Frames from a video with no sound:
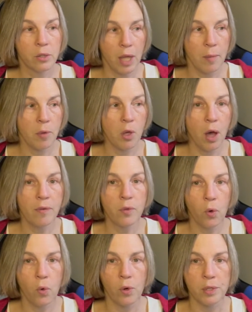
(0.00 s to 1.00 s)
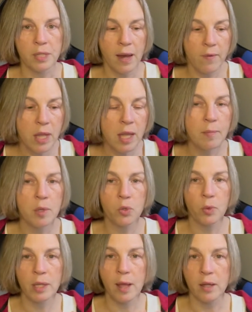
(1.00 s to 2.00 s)
get me off the horse, everything in
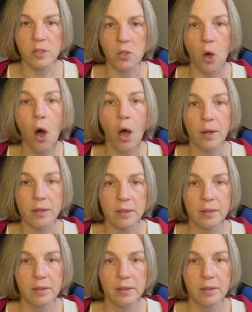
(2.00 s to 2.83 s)
between that is gone.